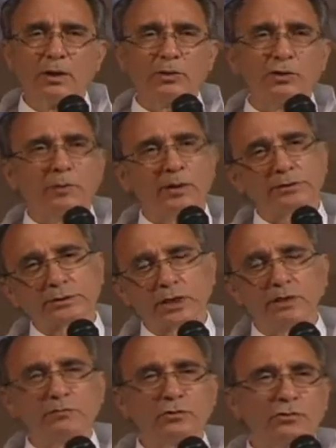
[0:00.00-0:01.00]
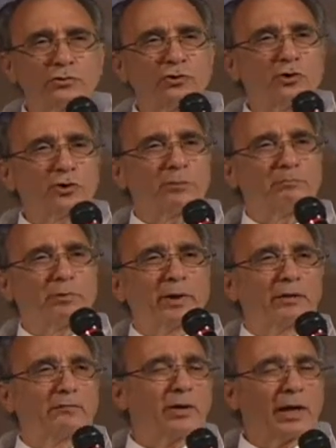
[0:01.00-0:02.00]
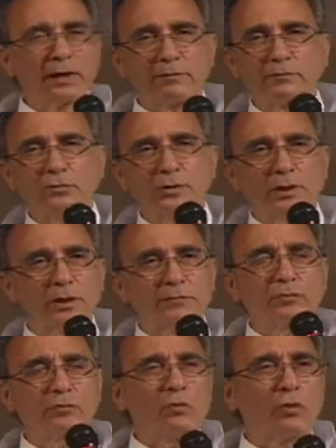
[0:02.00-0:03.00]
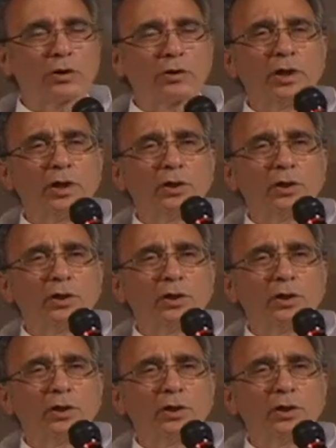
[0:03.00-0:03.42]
You're my Savior. You're the bread of life. You're the living water.